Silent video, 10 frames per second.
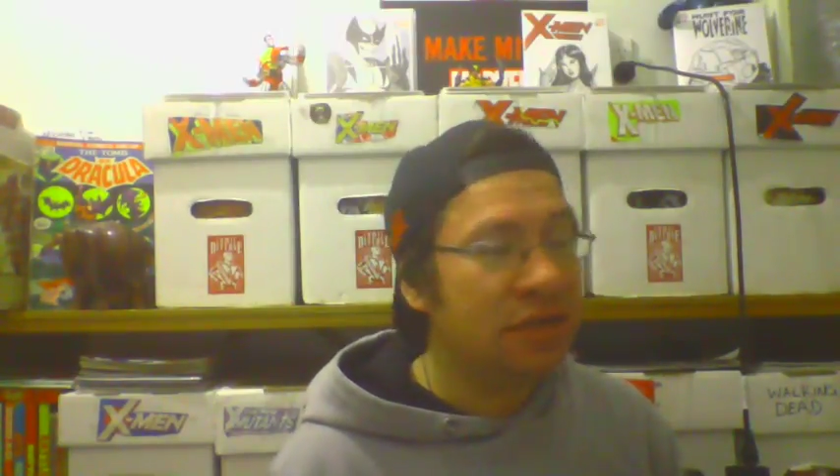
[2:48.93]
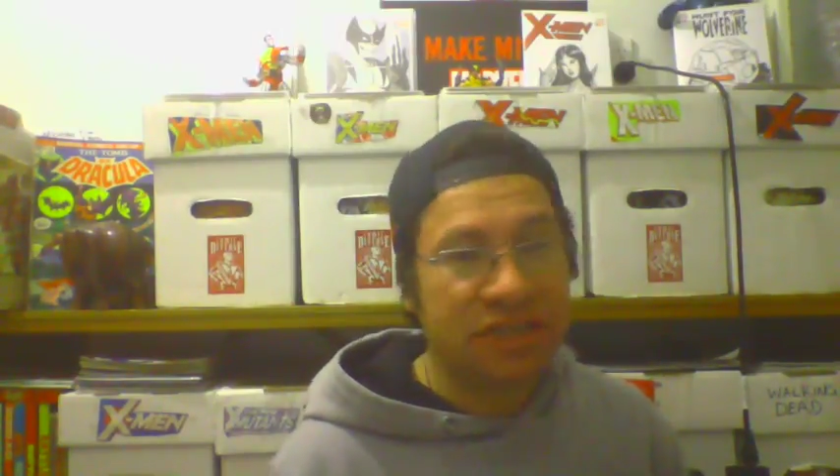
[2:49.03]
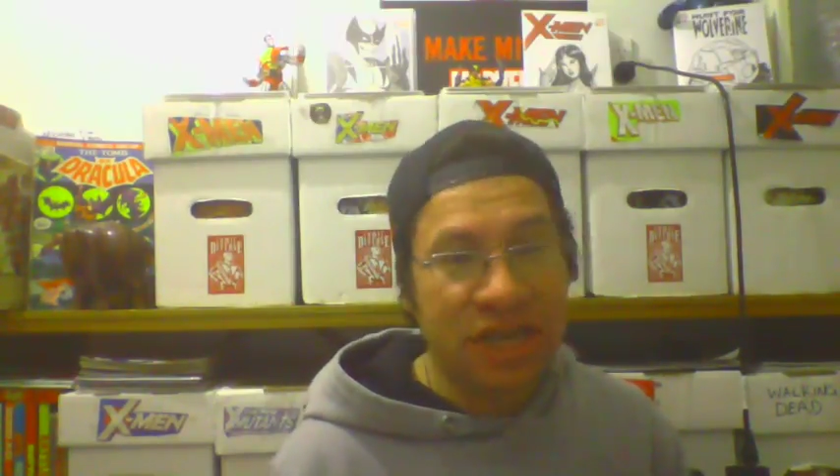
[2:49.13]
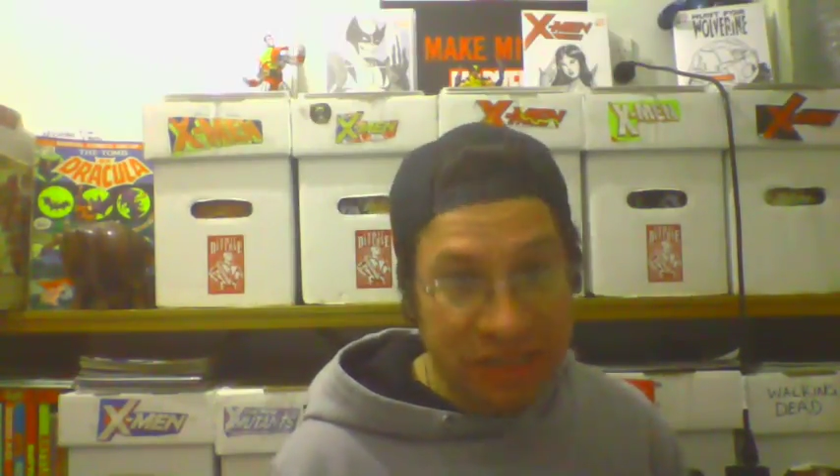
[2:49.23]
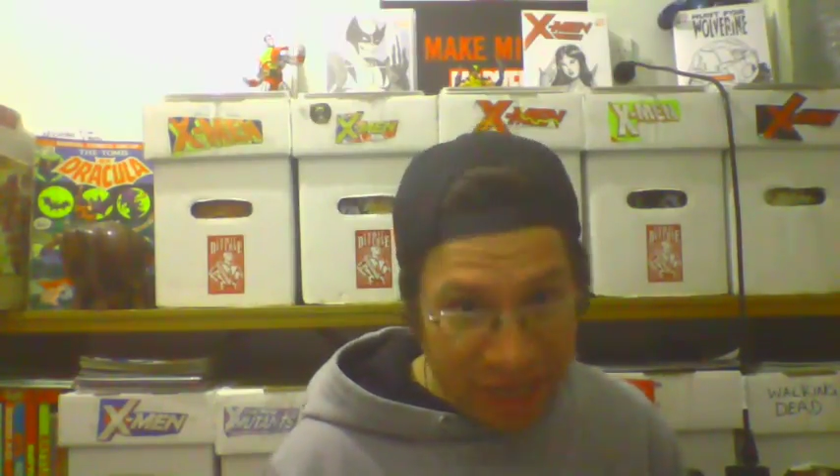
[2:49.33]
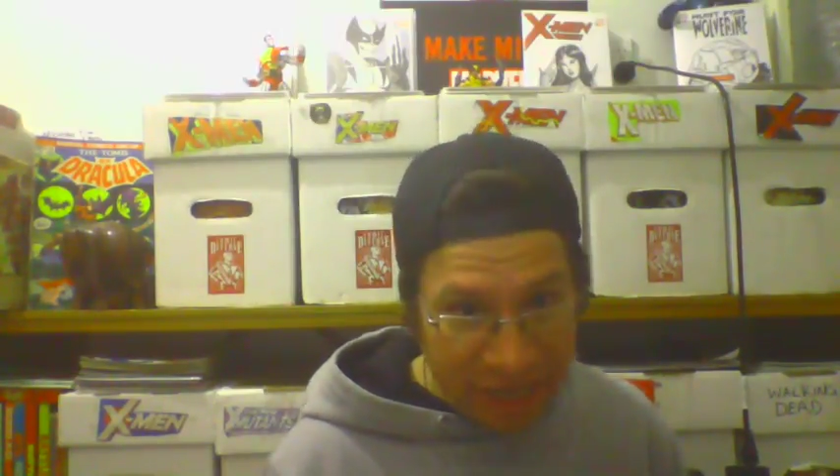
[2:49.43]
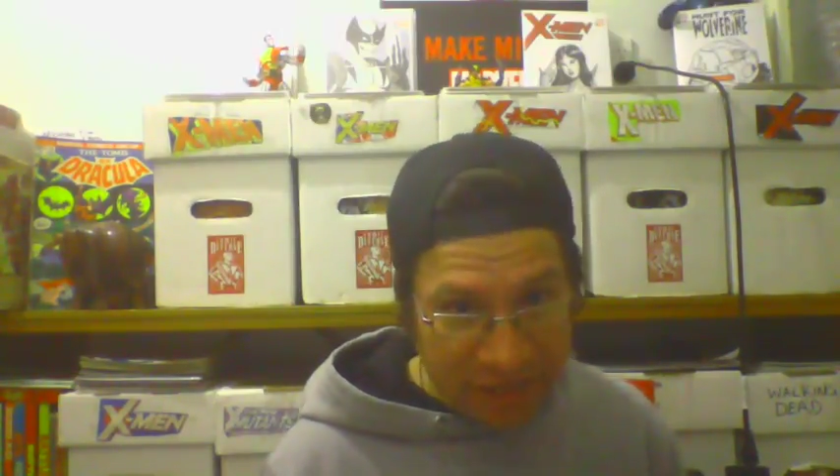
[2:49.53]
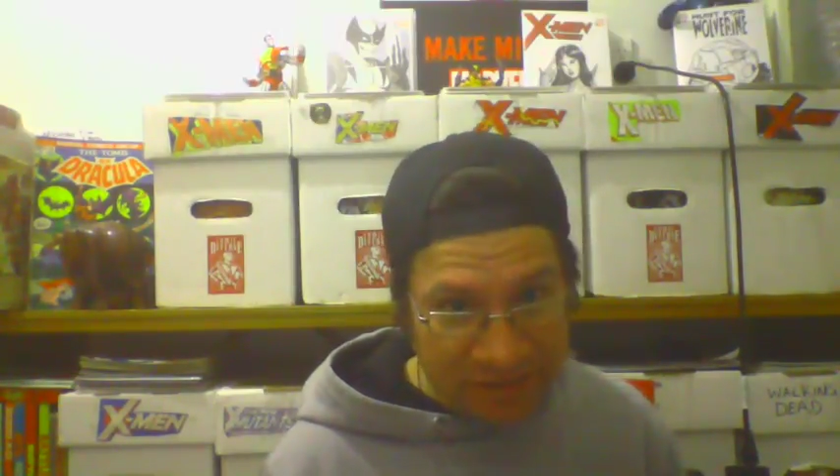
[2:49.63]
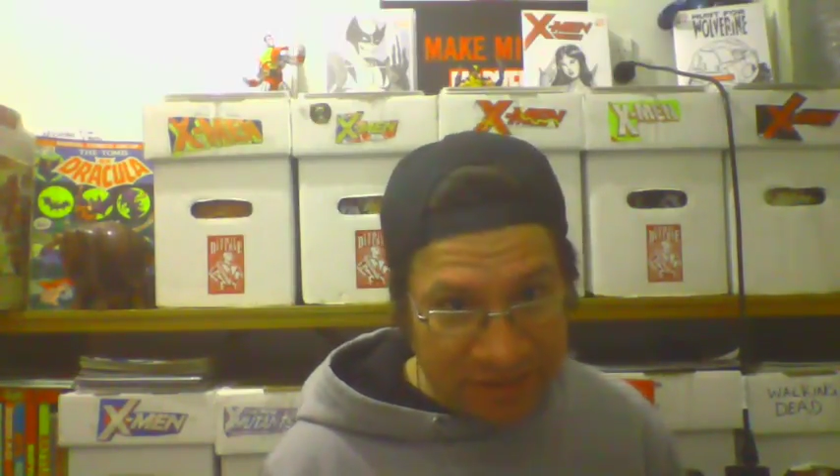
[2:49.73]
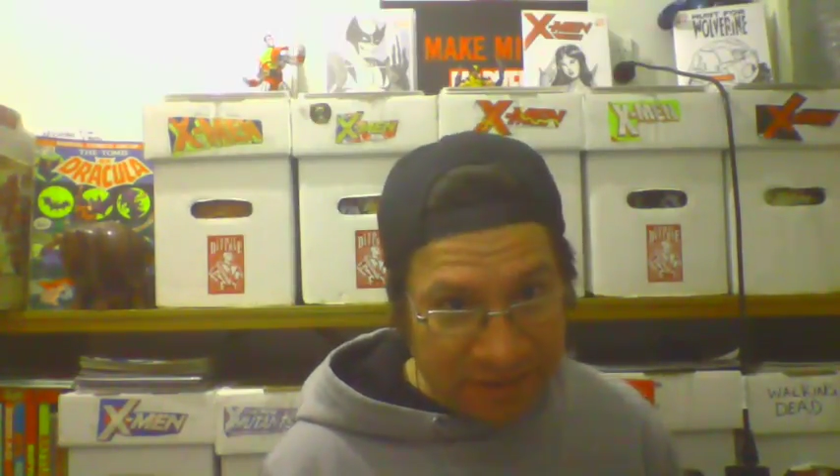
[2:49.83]
Judge
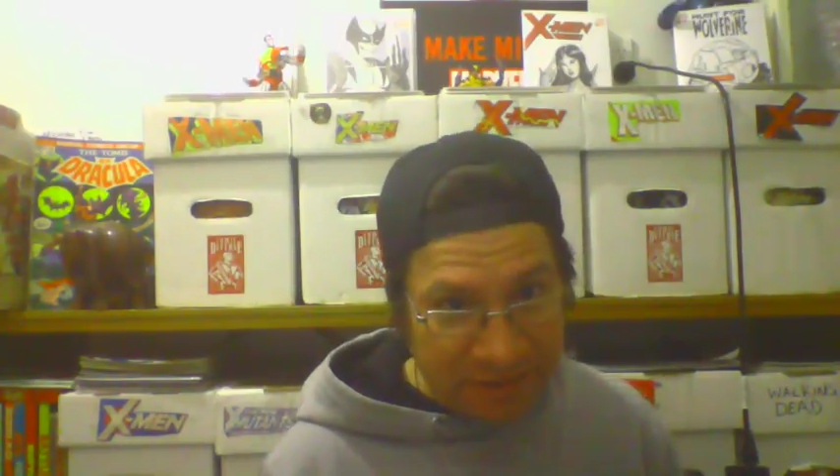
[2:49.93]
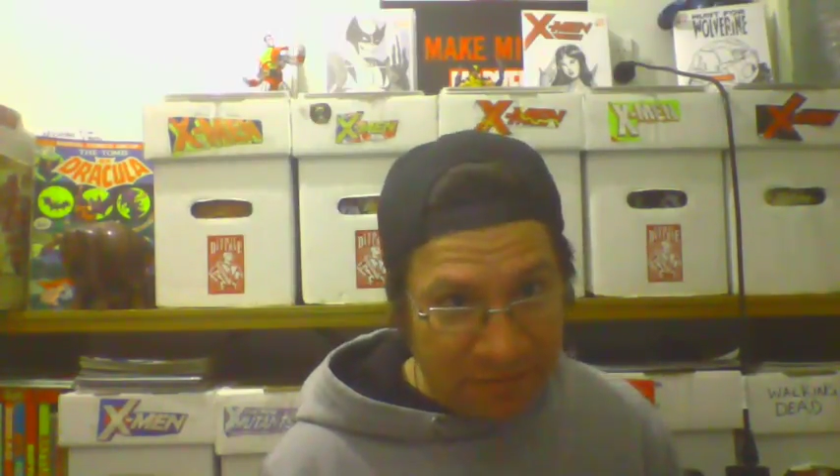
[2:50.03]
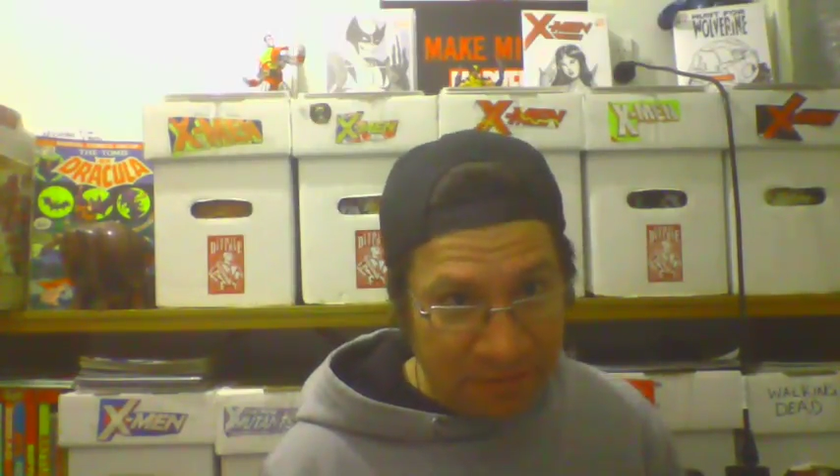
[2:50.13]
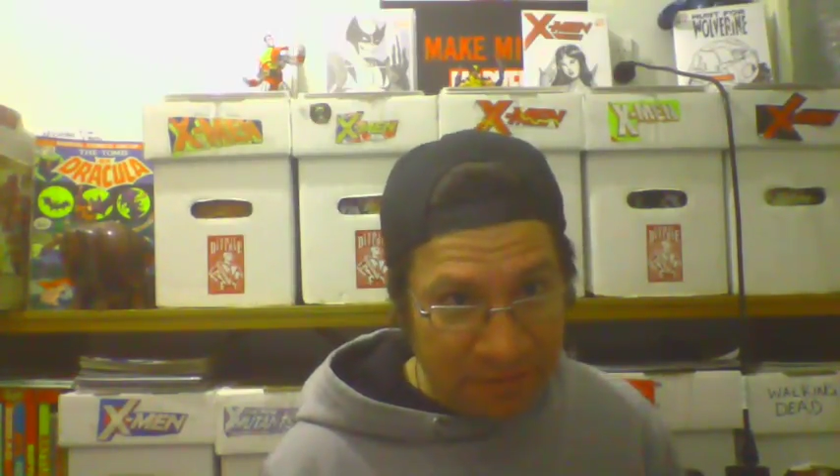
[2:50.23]
Anderson